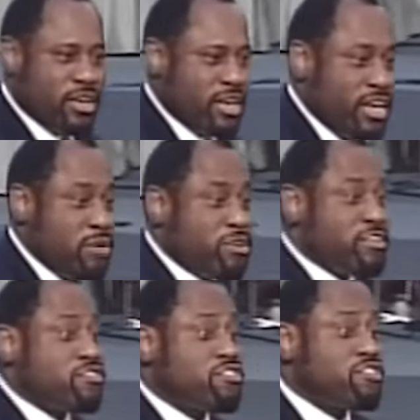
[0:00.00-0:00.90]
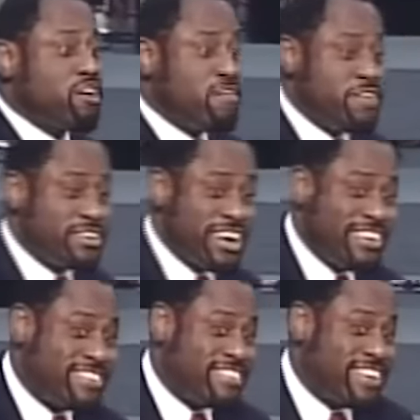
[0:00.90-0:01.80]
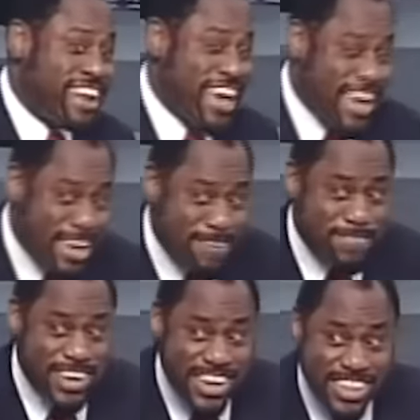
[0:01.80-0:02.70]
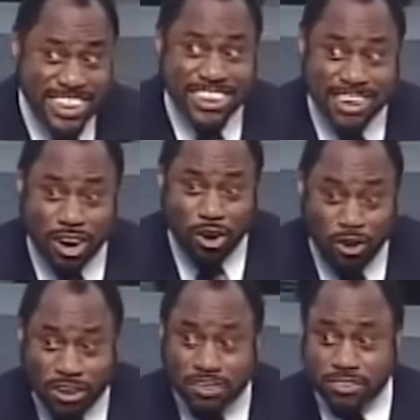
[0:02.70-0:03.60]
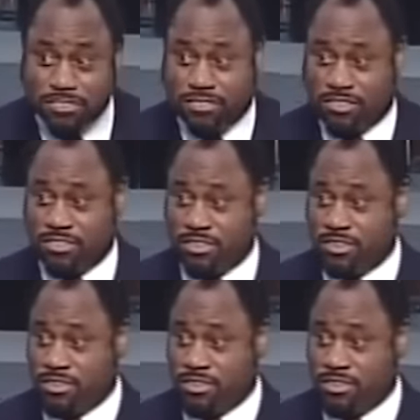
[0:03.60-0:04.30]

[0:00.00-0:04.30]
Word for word: He was a servant, a slave in the courts.